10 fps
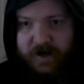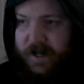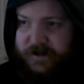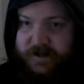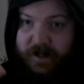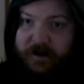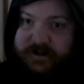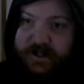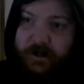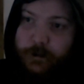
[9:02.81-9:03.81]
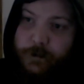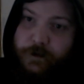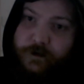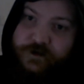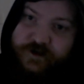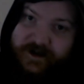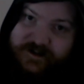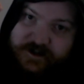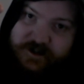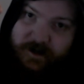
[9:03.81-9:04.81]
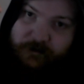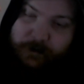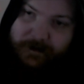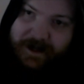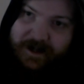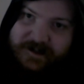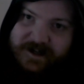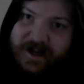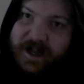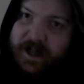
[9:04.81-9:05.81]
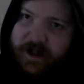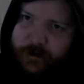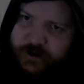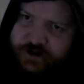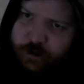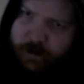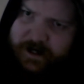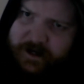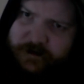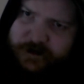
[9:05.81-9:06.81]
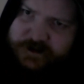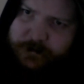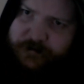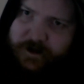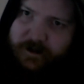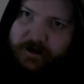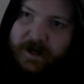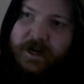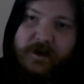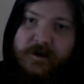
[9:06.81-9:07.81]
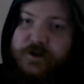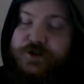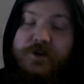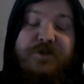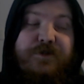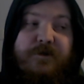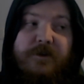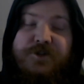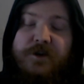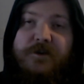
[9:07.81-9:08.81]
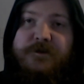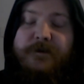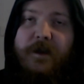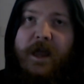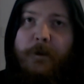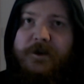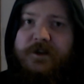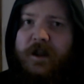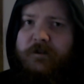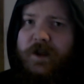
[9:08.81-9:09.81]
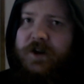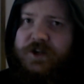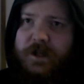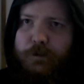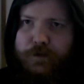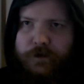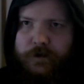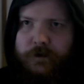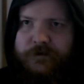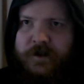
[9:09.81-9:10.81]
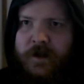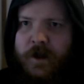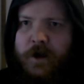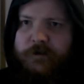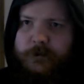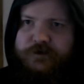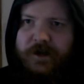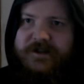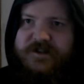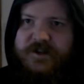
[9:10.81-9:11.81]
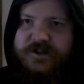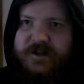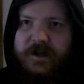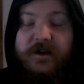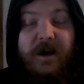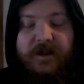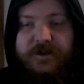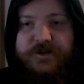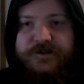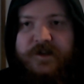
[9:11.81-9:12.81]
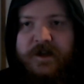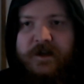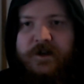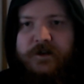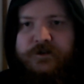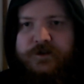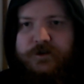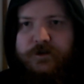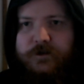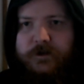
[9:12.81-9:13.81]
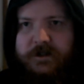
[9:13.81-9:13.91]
and then seeing the moon transitioning from that, it was quite an awesome feeling. And it shows how much I have actually improved from transitioning colors to